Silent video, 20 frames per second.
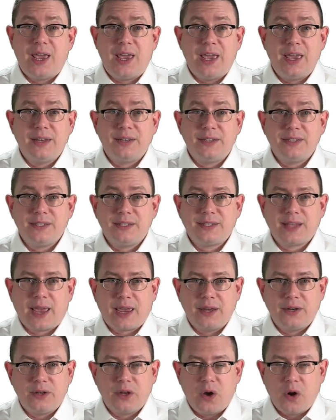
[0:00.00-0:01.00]
and
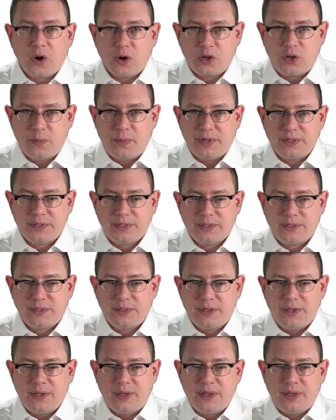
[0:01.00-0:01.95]
second arguments,